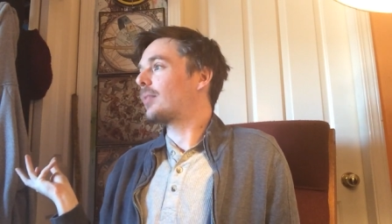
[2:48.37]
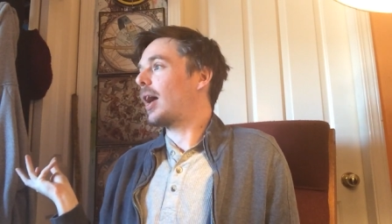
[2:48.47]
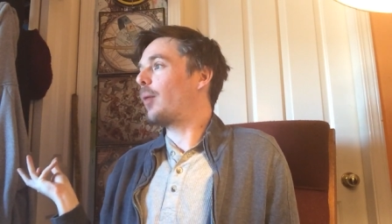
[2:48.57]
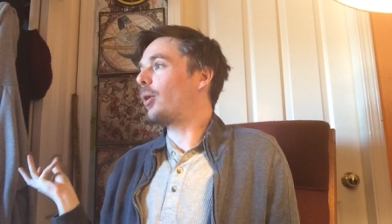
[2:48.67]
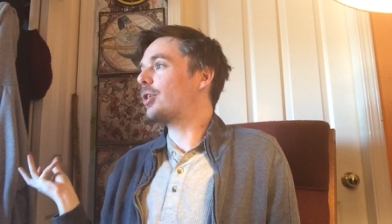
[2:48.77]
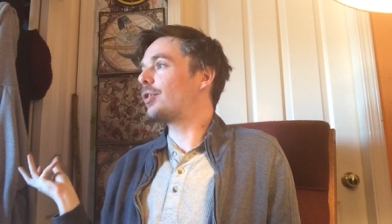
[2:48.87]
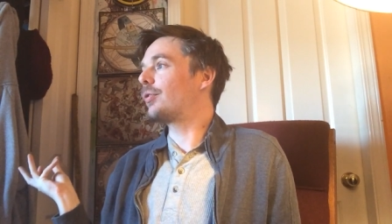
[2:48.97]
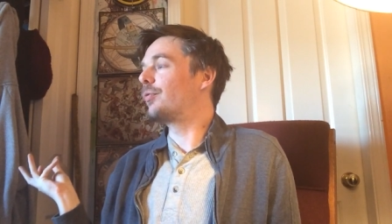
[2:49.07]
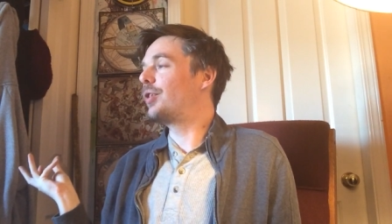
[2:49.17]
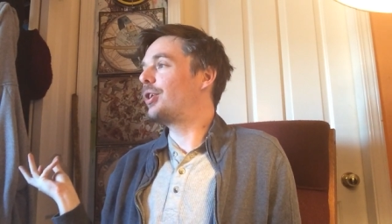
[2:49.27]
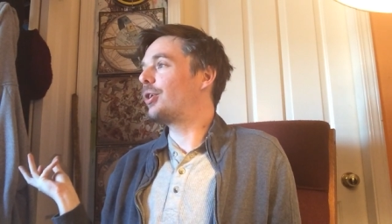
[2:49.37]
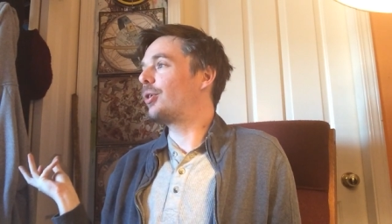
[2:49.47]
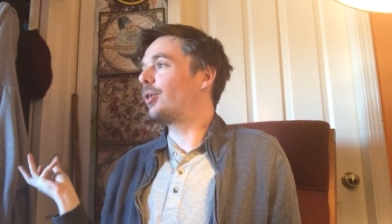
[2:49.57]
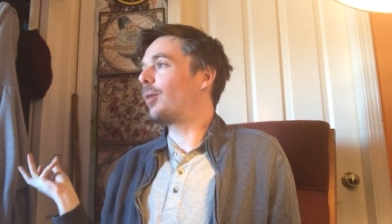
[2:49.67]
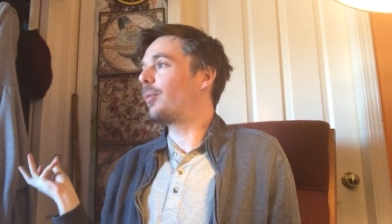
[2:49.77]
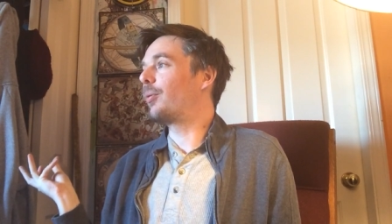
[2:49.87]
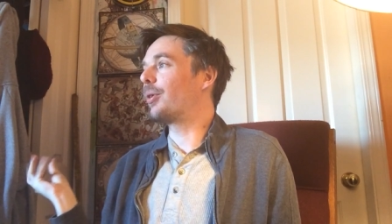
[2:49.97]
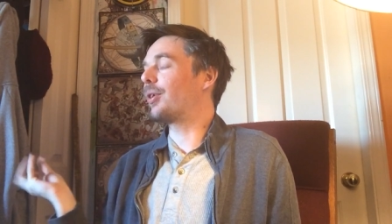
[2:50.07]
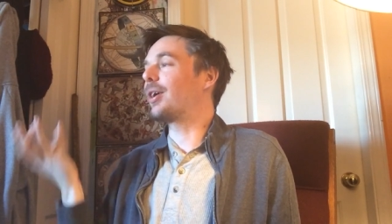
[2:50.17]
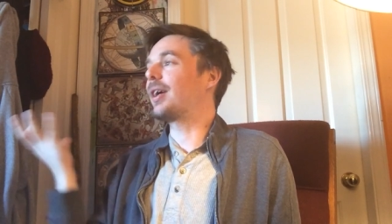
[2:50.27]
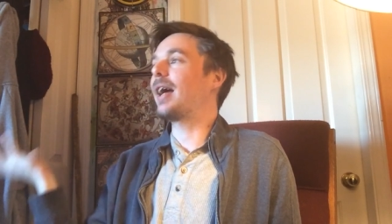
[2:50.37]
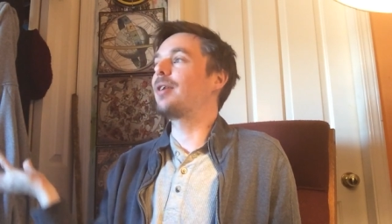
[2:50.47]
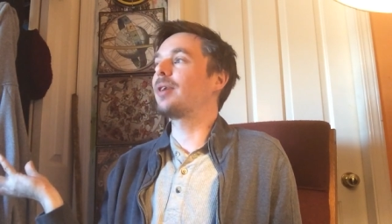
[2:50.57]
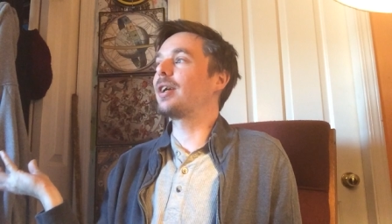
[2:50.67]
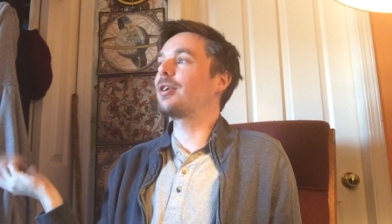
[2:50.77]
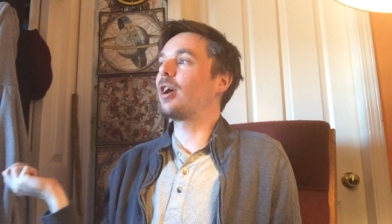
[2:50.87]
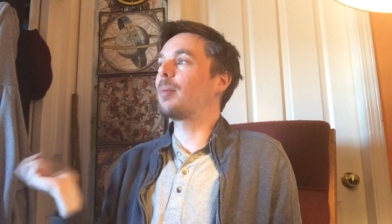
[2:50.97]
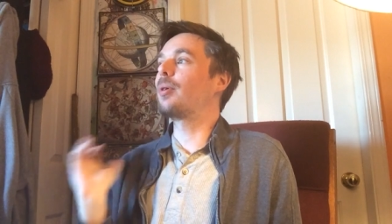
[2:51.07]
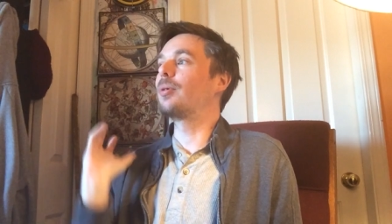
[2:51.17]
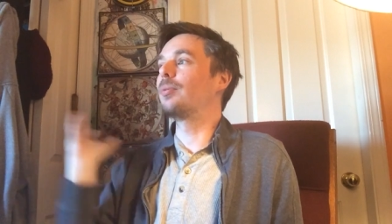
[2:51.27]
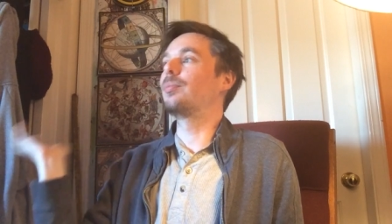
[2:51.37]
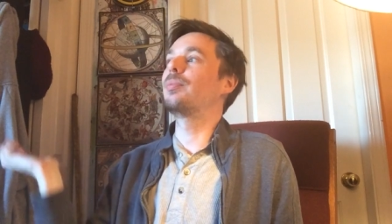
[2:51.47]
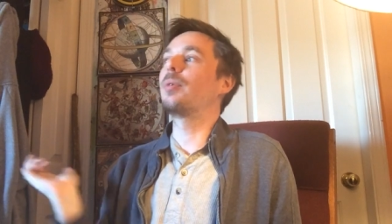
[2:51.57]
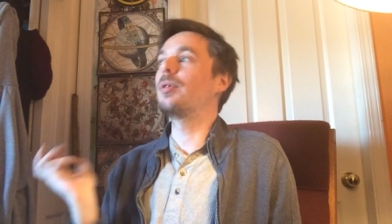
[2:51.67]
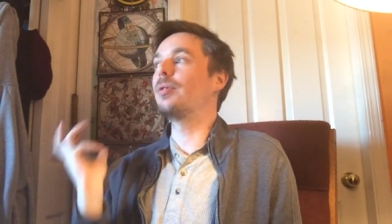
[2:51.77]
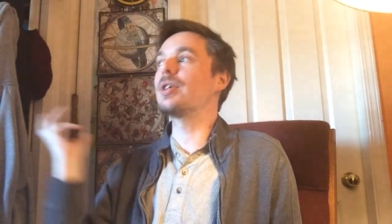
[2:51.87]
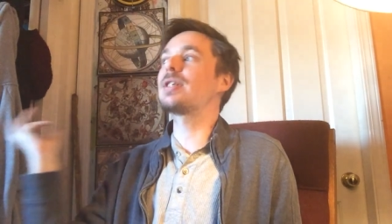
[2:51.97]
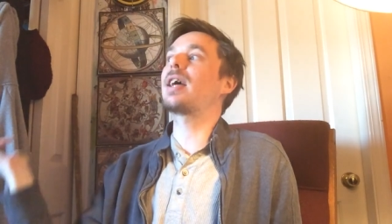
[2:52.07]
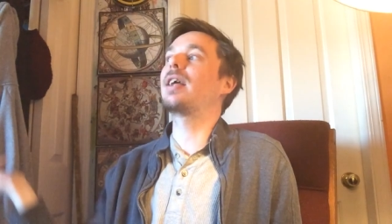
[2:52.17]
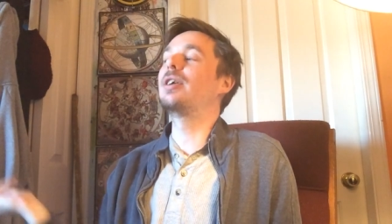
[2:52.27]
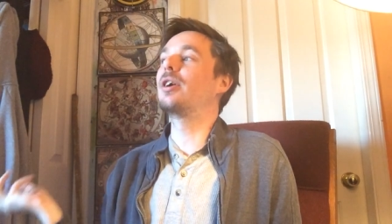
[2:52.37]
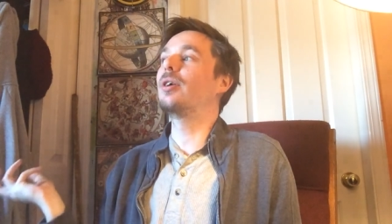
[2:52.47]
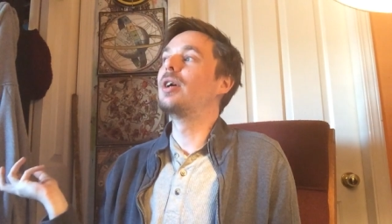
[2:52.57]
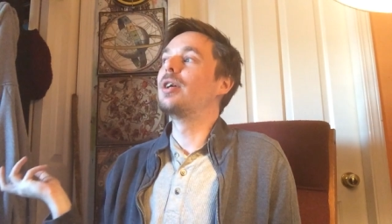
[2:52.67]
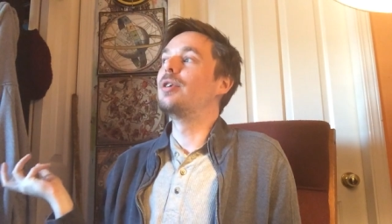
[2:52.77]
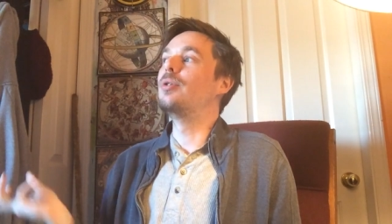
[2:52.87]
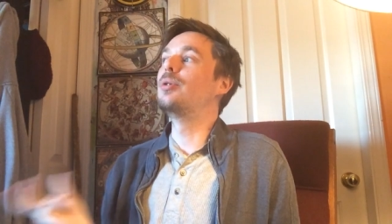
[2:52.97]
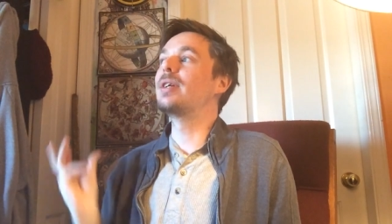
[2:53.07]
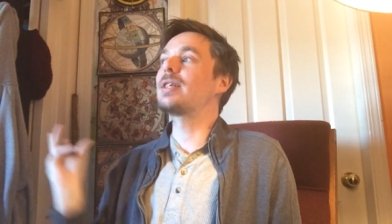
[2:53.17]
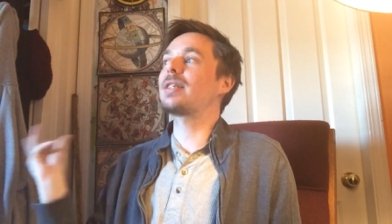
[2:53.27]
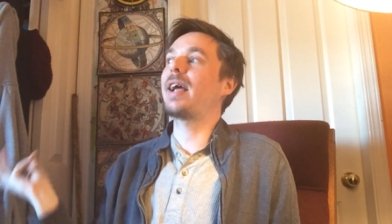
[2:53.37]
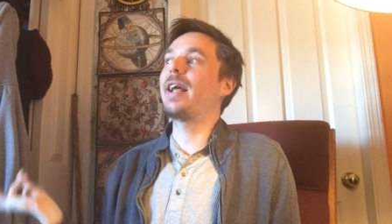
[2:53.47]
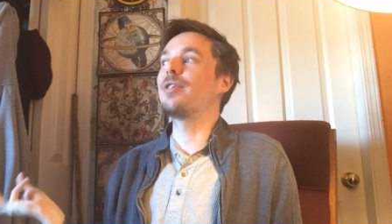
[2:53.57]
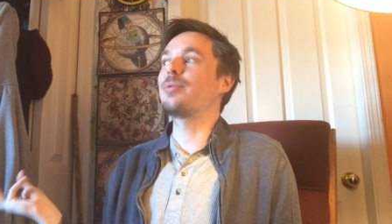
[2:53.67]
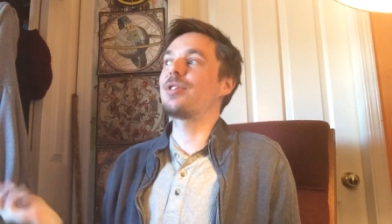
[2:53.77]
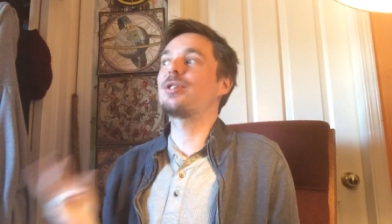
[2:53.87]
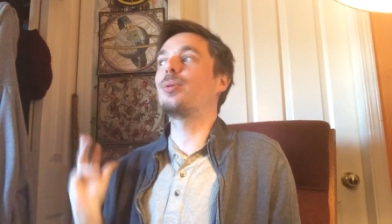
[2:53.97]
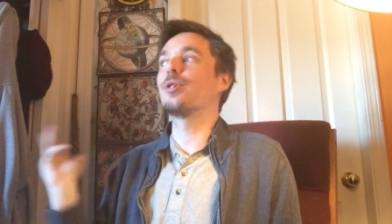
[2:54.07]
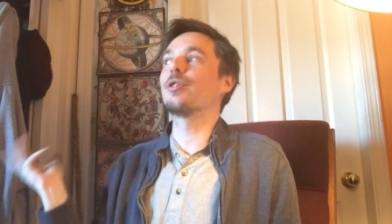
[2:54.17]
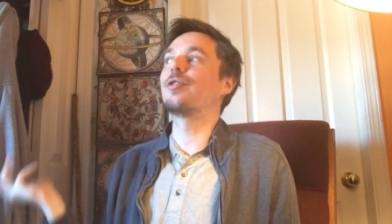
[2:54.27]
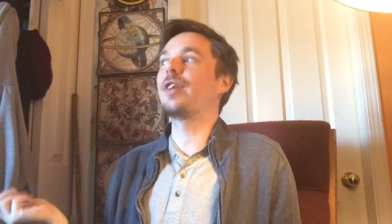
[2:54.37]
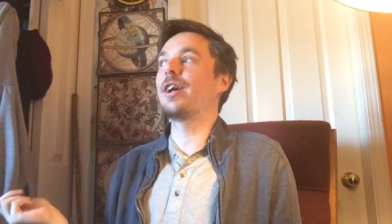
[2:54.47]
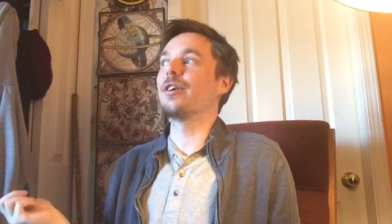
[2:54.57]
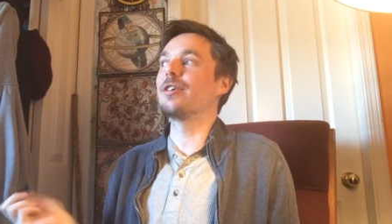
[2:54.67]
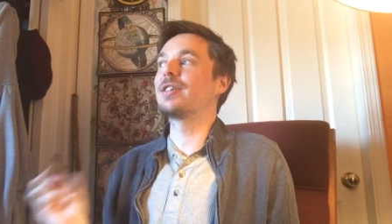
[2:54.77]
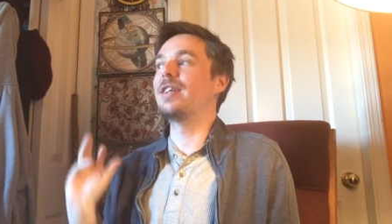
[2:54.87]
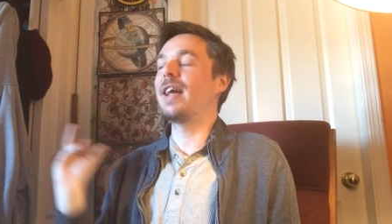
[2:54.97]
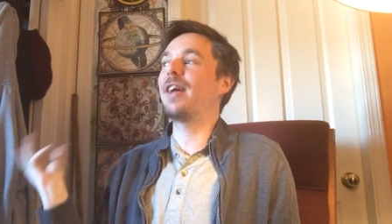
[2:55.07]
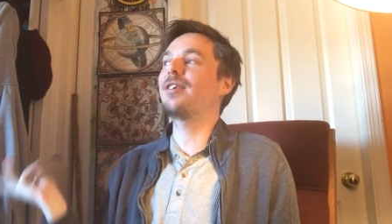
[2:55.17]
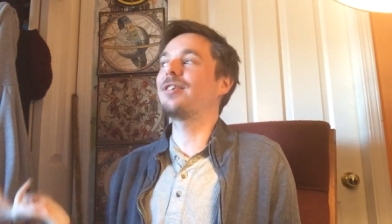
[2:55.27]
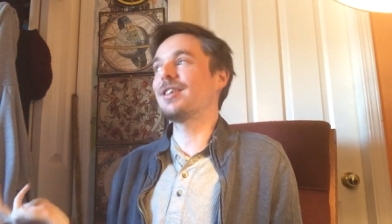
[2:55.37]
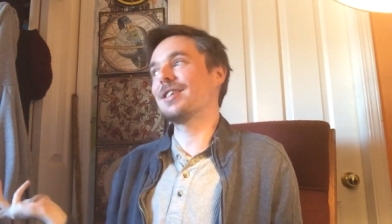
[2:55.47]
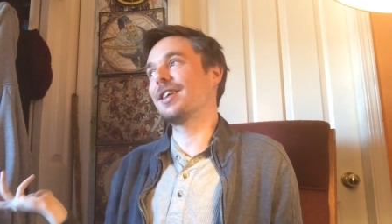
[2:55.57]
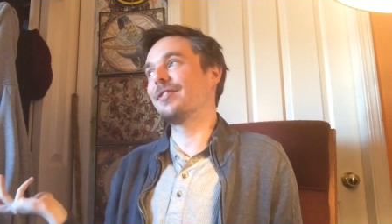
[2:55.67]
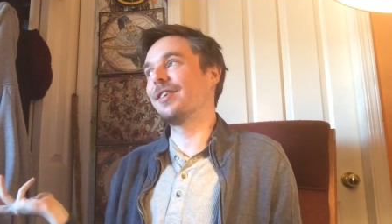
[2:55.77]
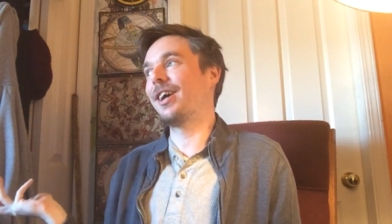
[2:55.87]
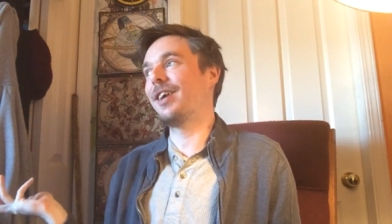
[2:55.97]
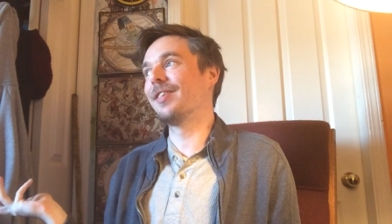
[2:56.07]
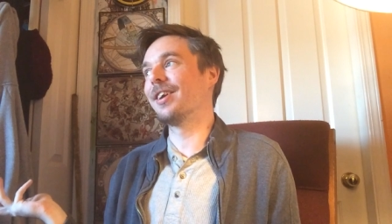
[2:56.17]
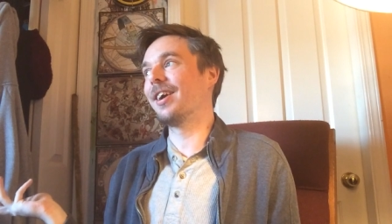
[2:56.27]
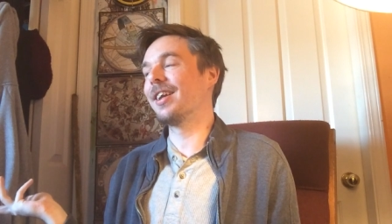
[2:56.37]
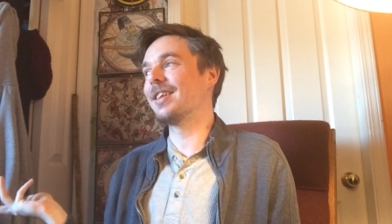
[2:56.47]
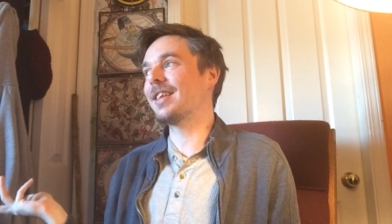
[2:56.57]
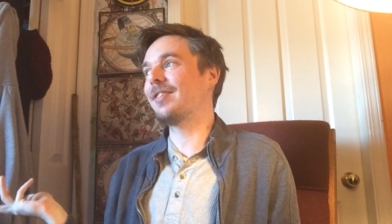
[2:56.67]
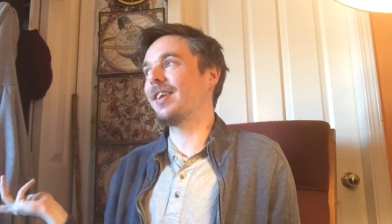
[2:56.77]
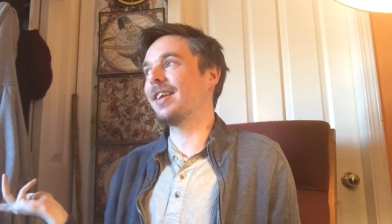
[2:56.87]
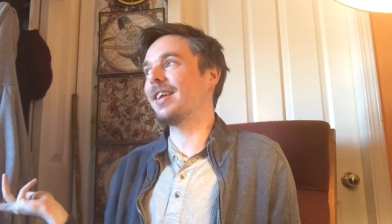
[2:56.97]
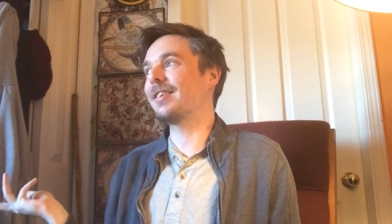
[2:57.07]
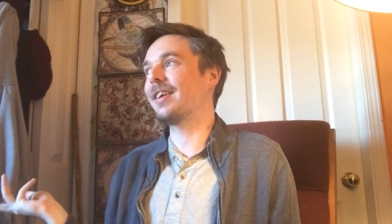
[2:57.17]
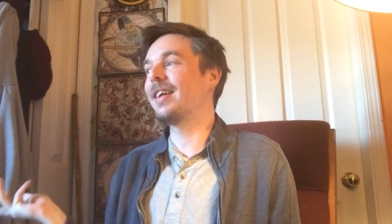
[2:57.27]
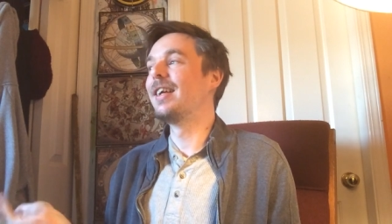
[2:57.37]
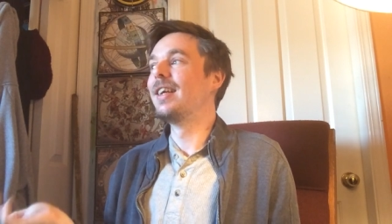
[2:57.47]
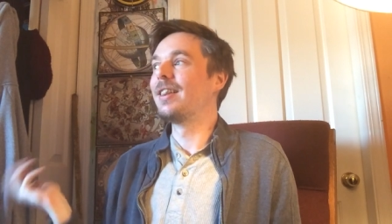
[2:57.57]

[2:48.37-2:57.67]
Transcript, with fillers: I watched a video about, with a guy trying to talk about the sci- you know doing science with solar flares and naturalistic phenomenon and stuff like this, right?